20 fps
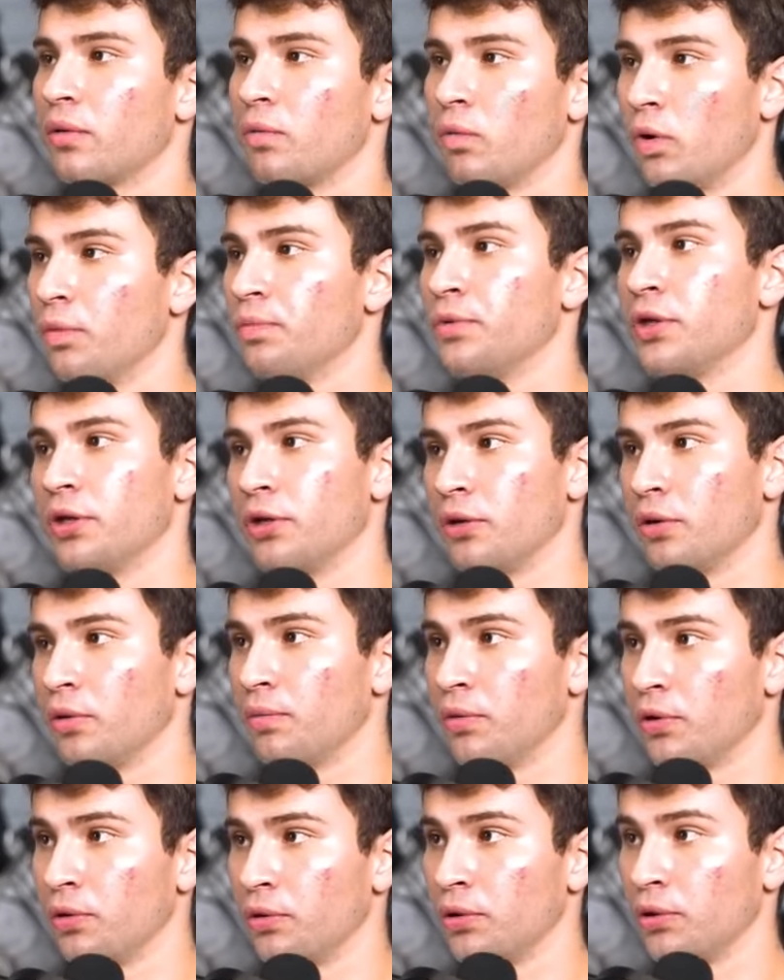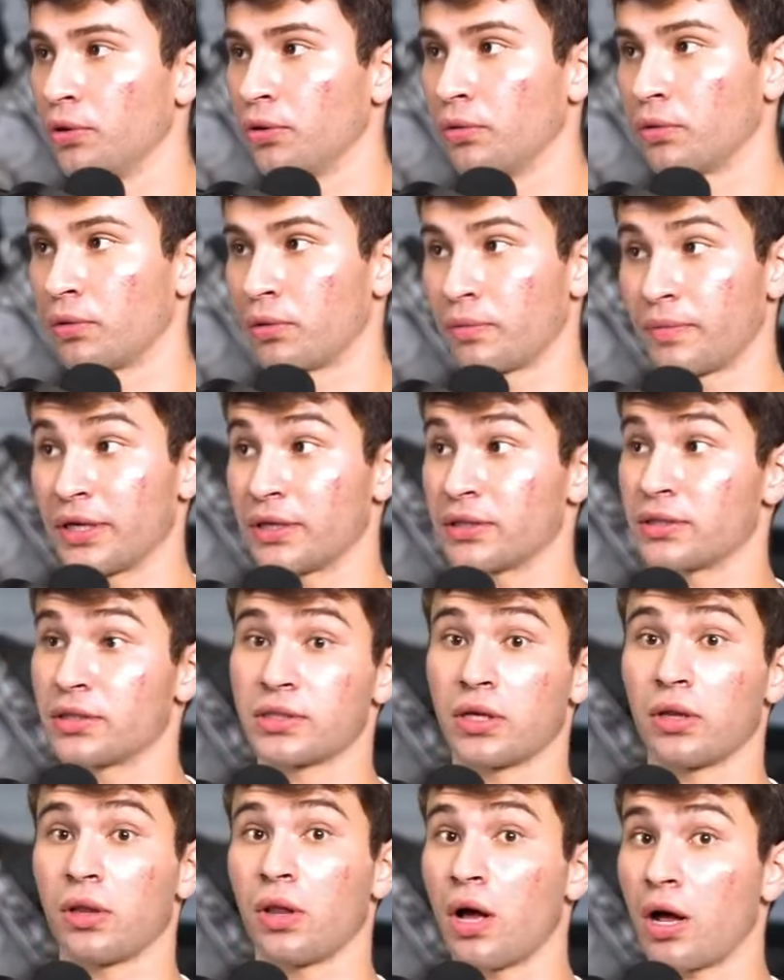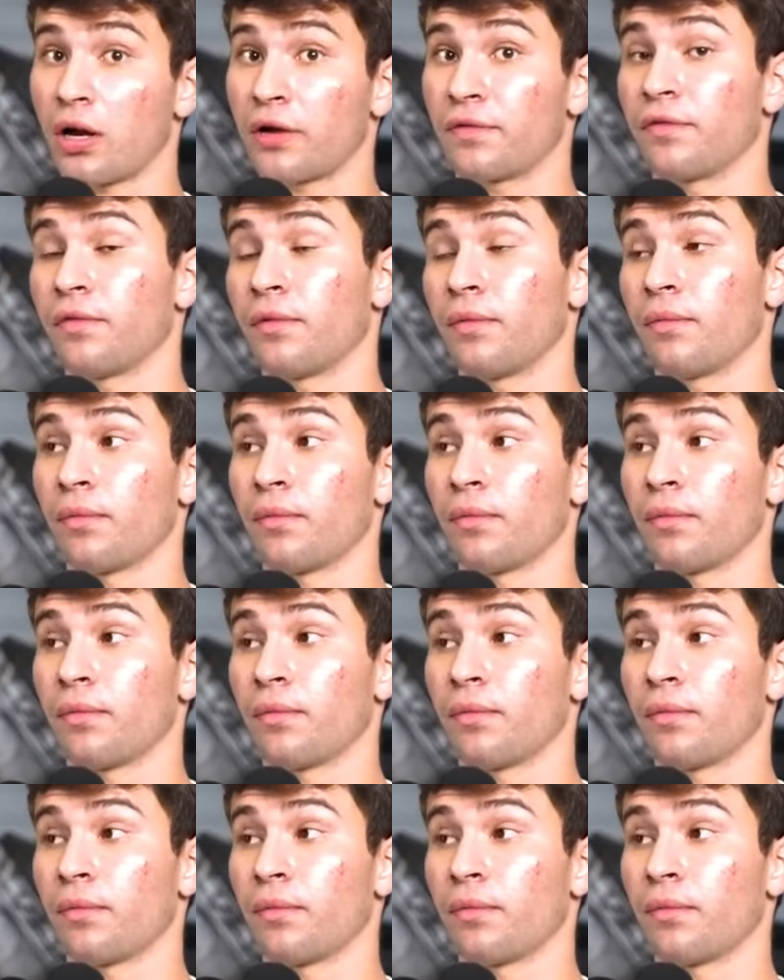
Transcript: whoop de doo boo hoo because it's a lot of